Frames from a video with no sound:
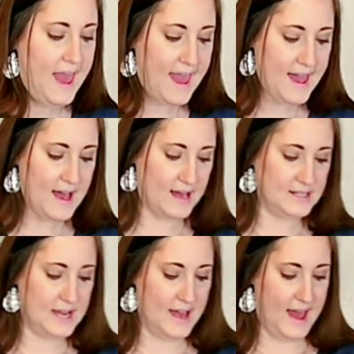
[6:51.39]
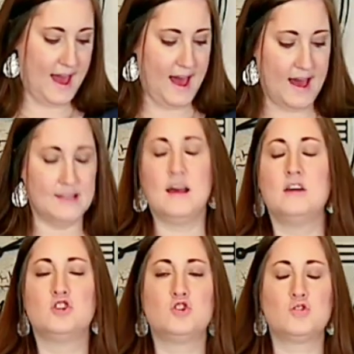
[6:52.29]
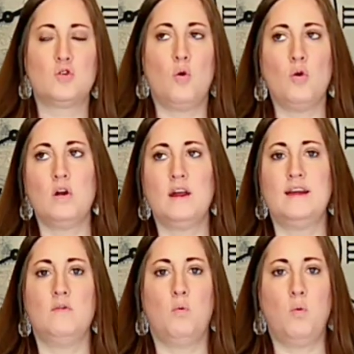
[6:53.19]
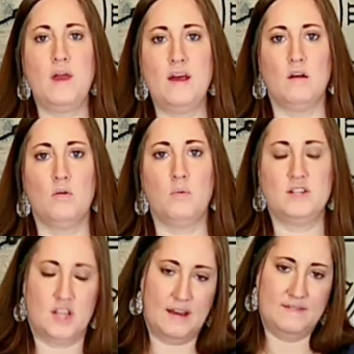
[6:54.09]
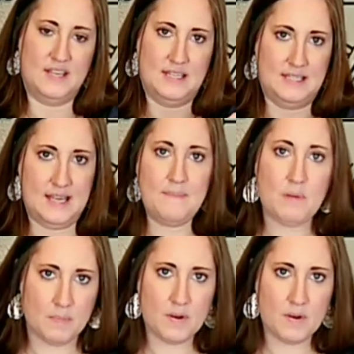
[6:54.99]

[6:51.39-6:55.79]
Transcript: And it has a scoring wheel, which gives deeper,